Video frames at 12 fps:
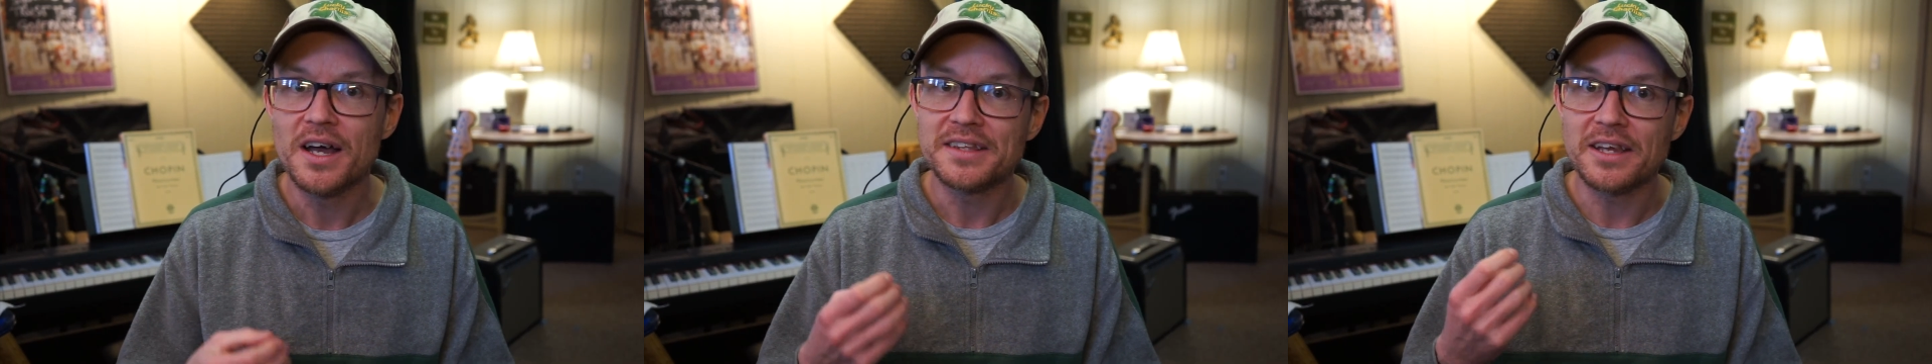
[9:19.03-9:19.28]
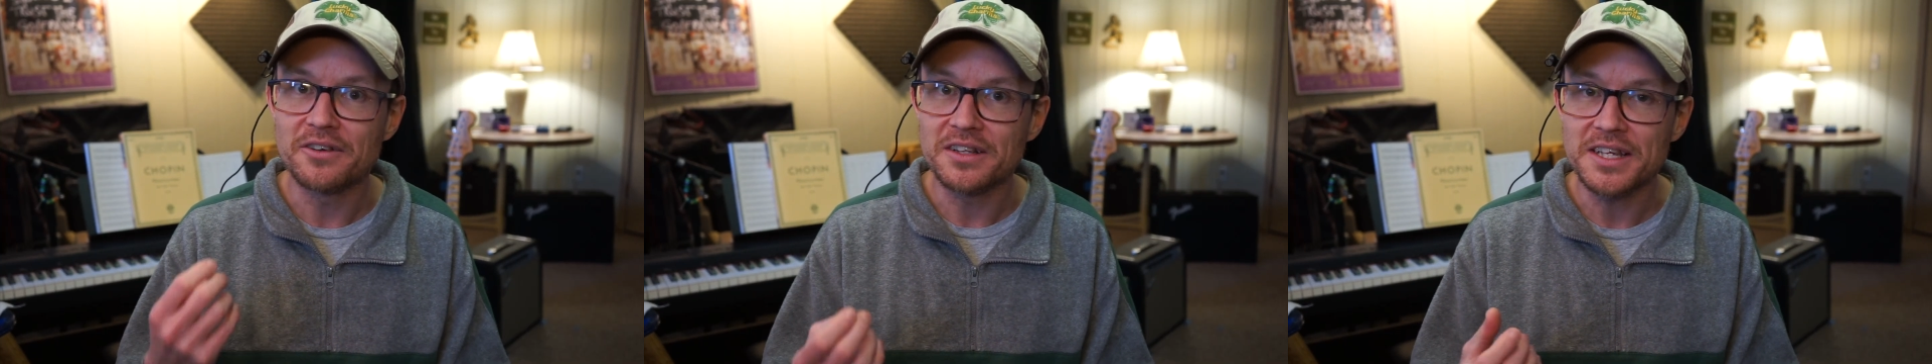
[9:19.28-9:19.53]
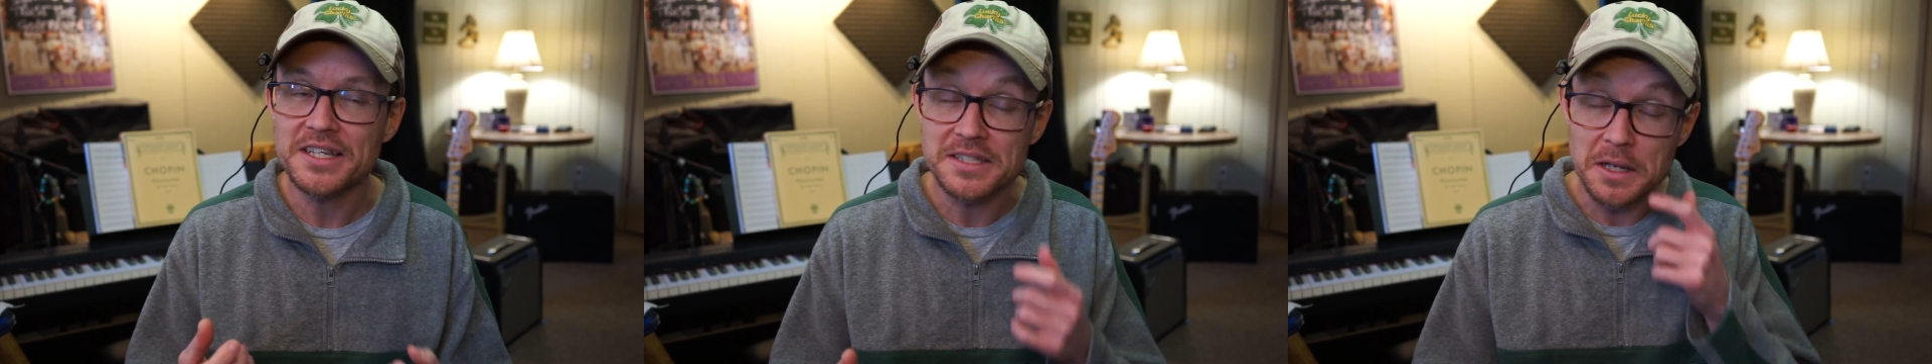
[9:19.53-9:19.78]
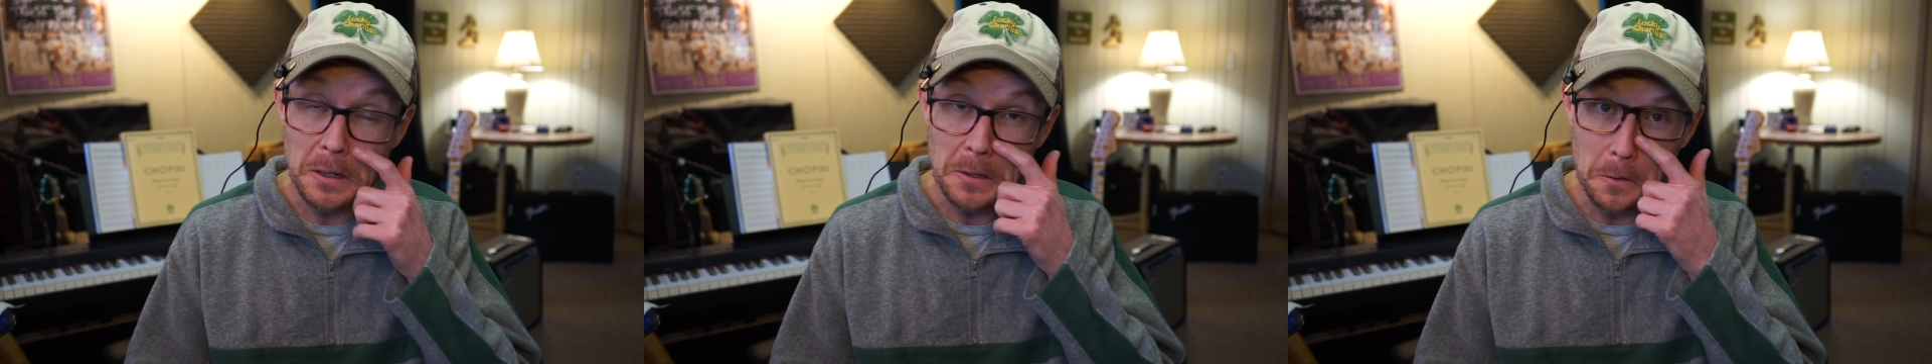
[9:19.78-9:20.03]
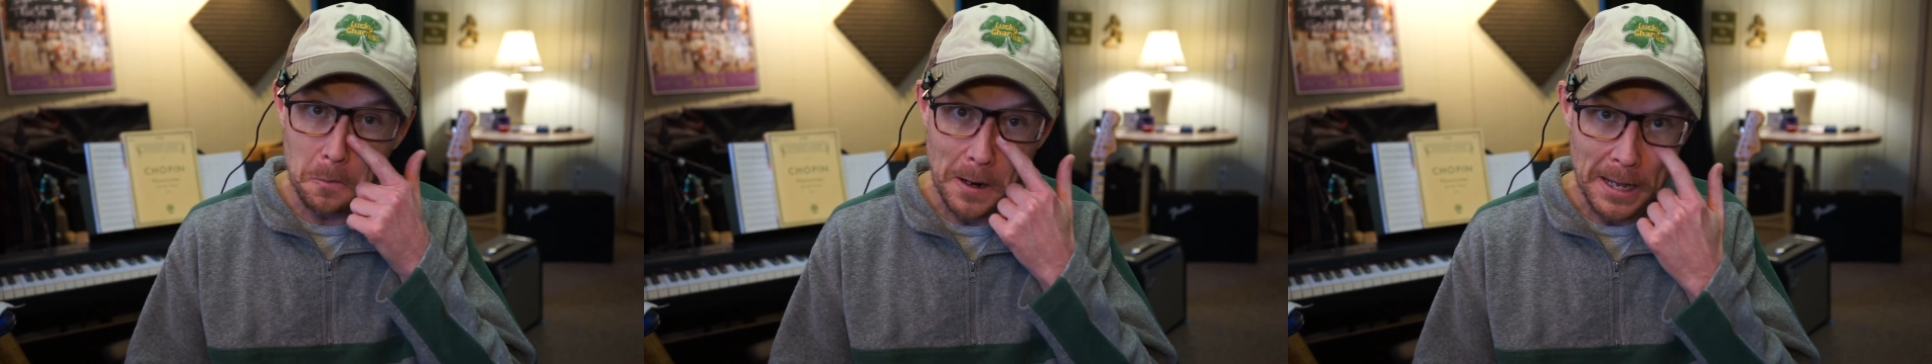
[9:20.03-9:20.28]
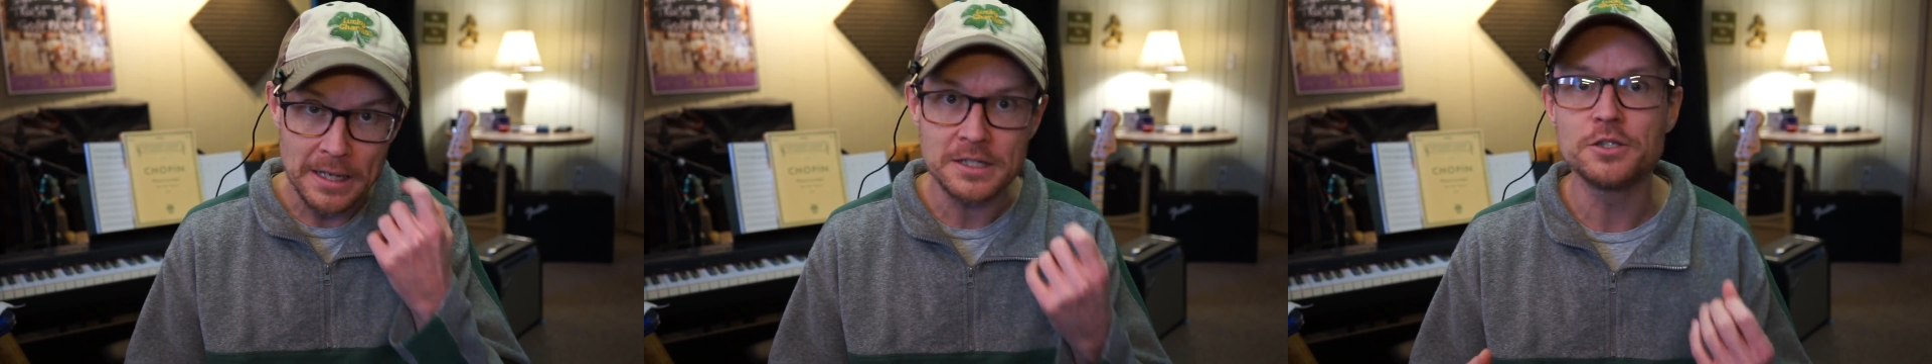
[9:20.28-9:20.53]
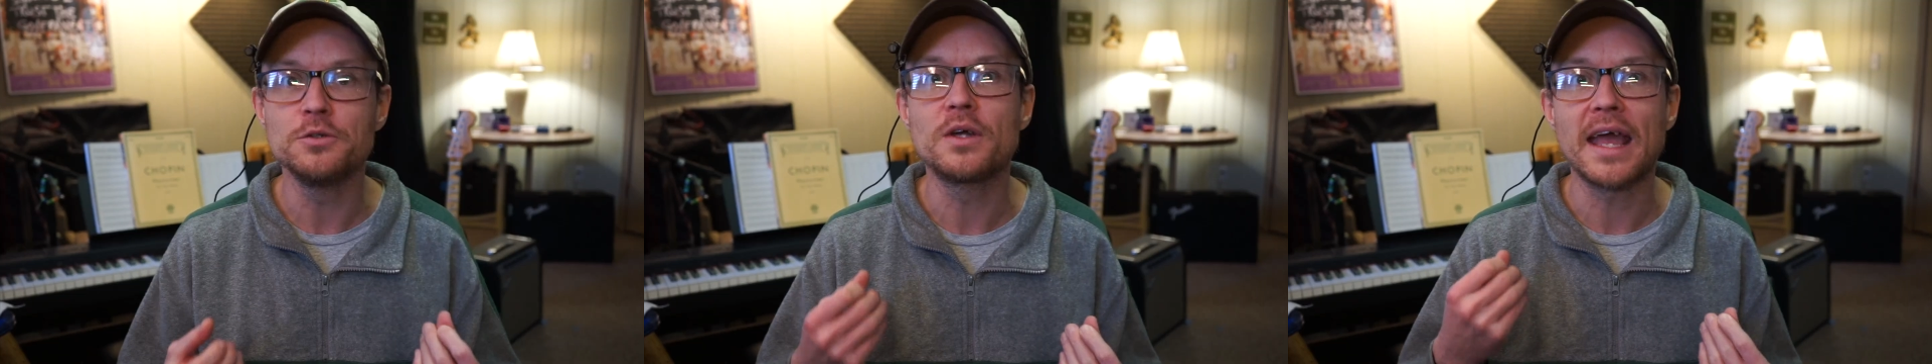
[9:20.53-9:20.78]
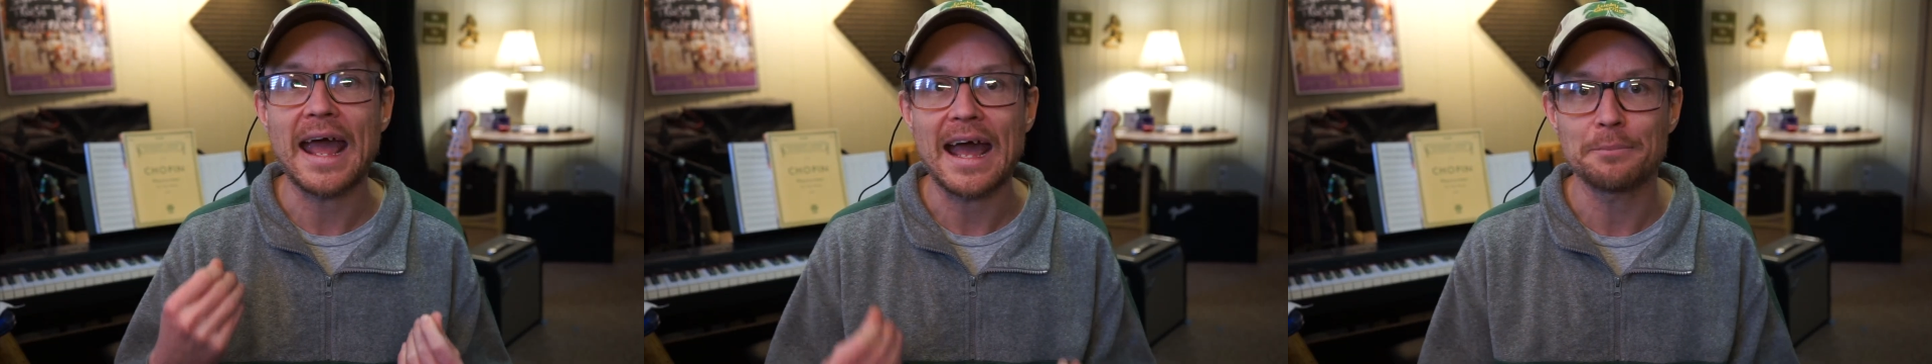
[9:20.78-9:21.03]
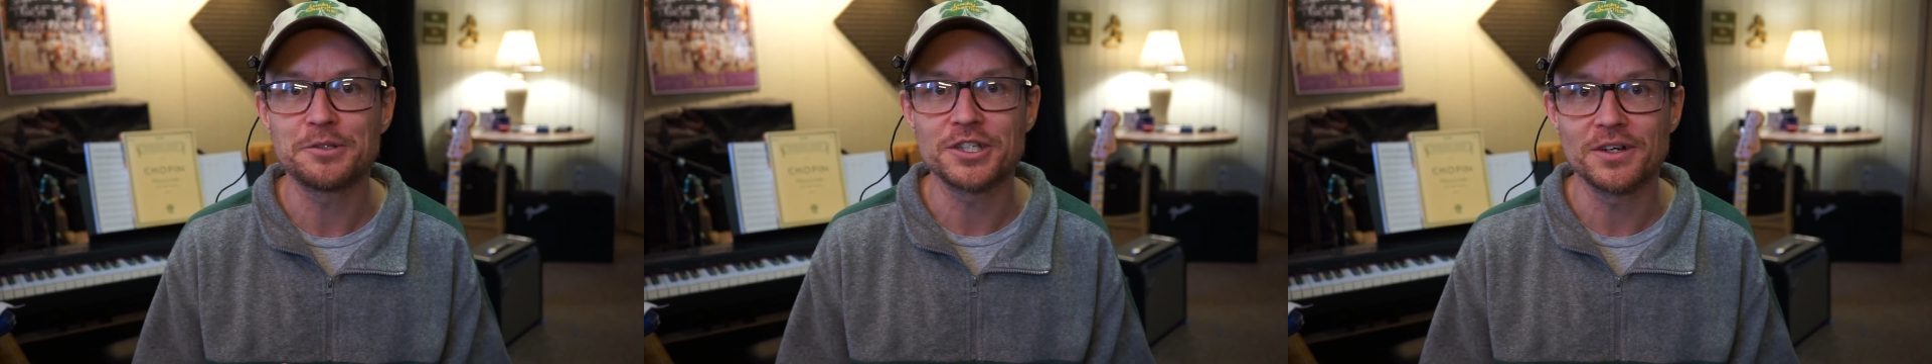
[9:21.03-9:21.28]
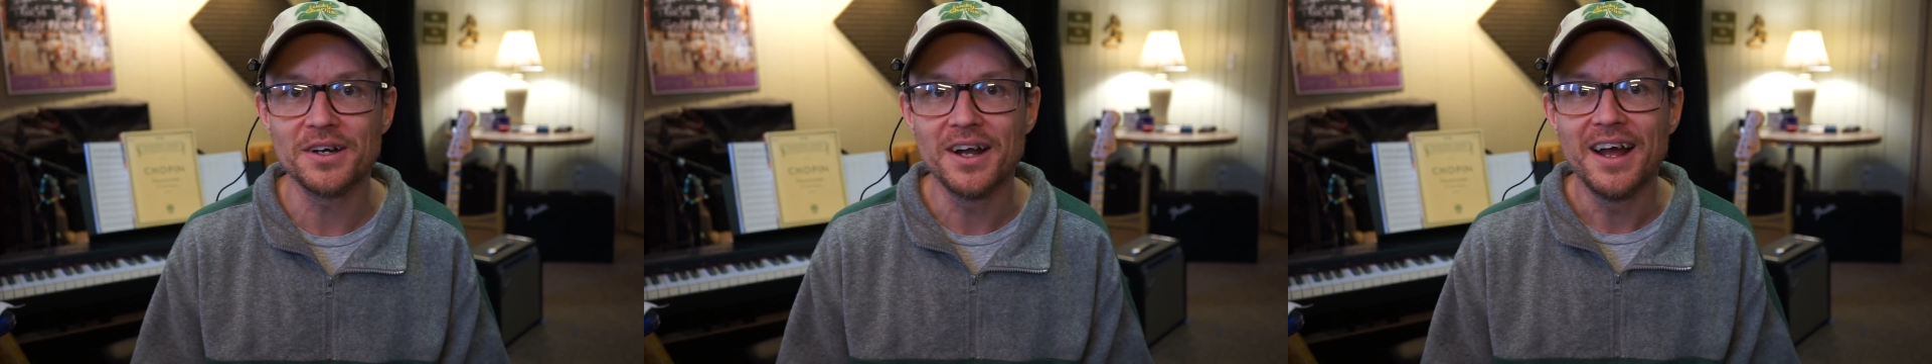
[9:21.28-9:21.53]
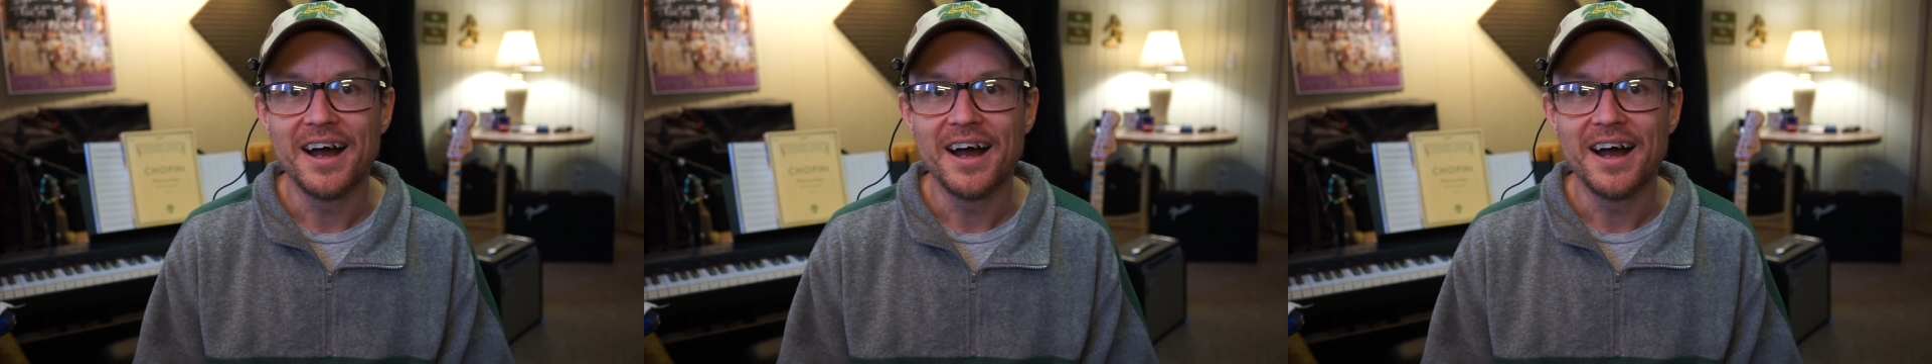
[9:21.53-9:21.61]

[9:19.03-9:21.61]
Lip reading: they released a new way to capture,